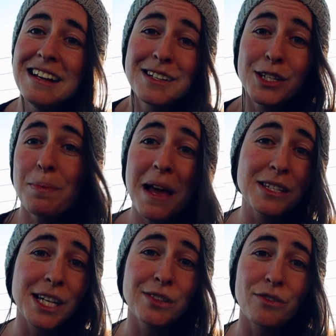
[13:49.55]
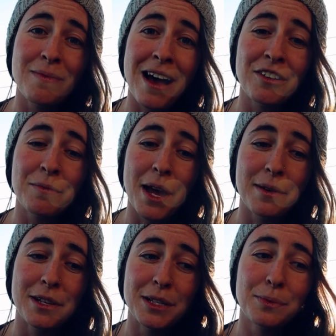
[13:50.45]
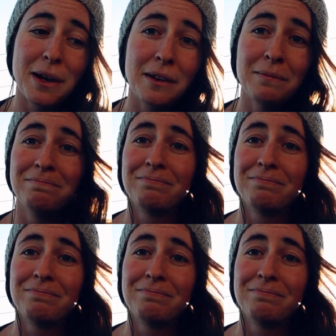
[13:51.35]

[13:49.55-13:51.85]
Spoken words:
stop ourselves from having babies when